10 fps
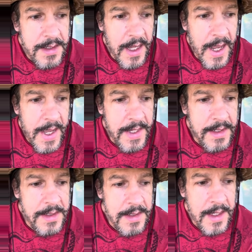
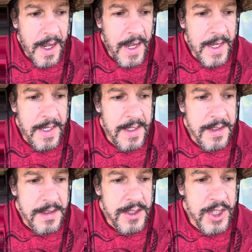had a
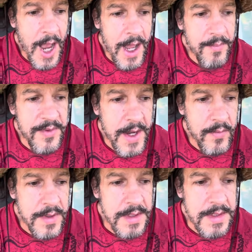job that
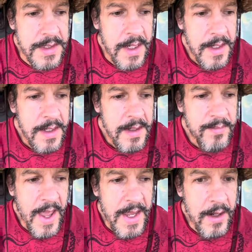was
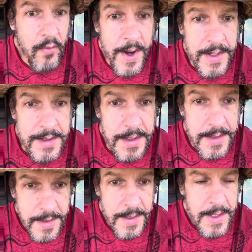paying rent.
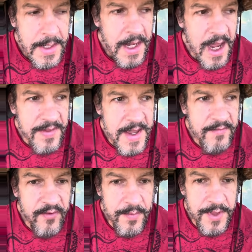And then
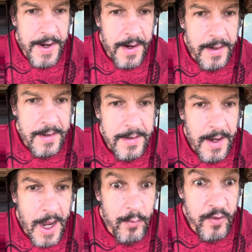from there,
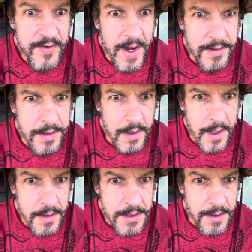I moved out to the
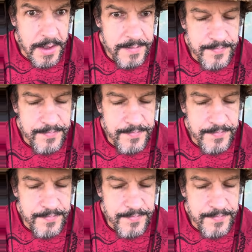country.